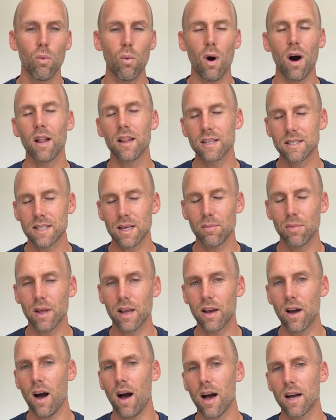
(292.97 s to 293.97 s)
wall assembly
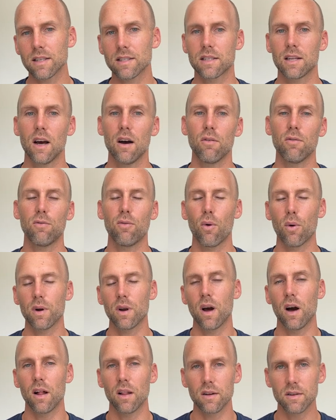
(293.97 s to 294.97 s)
cost of
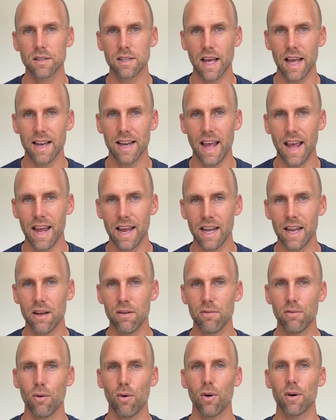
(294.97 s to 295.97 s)

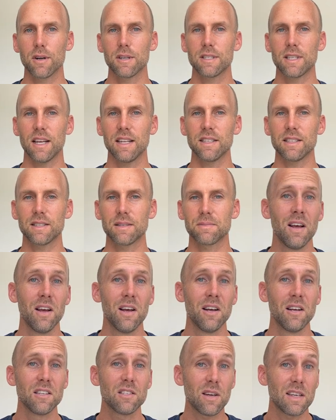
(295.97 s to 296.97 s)
$4.84.
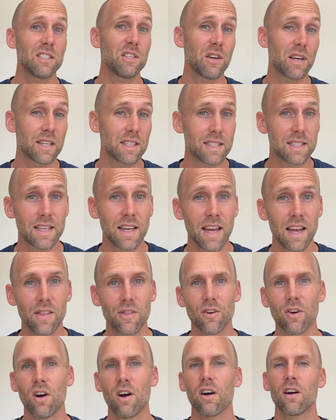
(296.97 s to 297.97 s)
So as you can see,
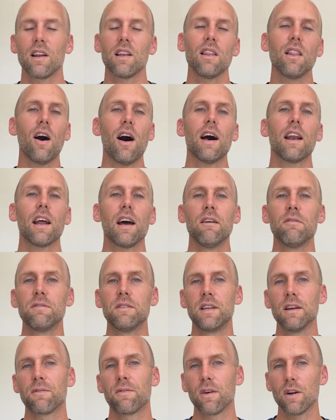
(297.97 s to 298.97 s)
there are a lot of
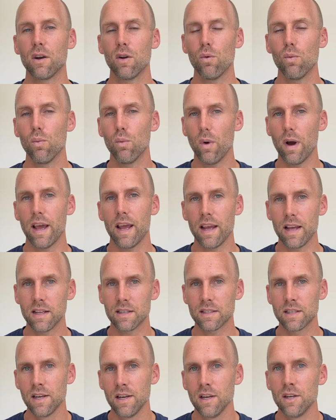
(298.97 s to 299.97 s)
different
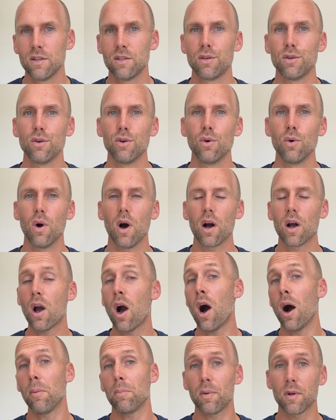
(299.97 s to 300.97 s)
ways to
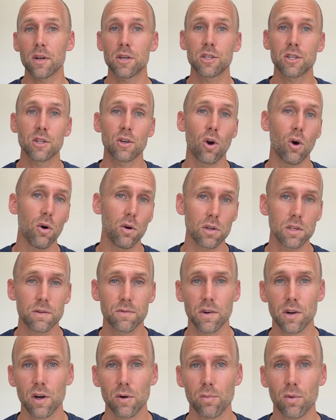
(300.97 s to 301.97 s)
accomplish goals
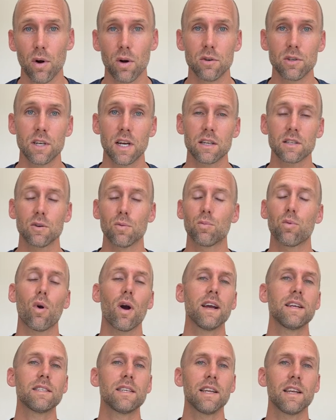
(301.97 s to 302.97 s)
for your project. So
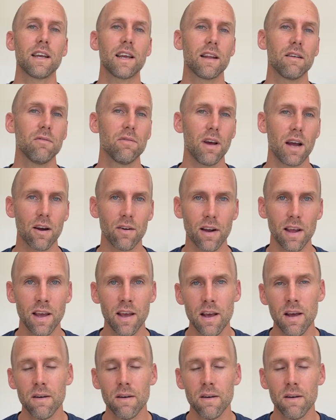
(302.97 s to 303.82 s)
pricing can vary